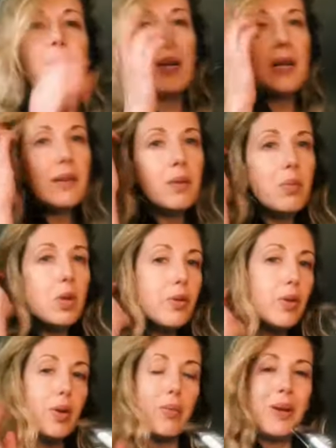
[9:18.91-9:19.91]
We need to move
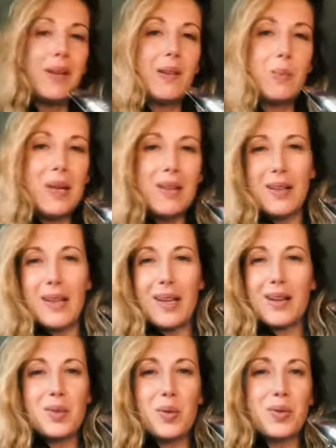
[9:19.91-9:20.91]
on a bit speedily.
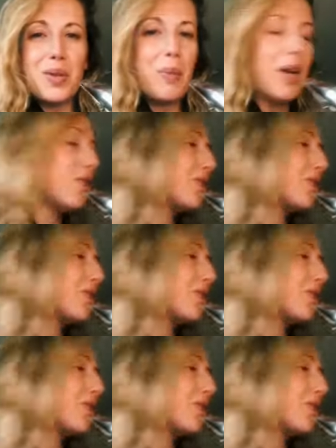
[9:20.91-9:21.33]
I talk too much.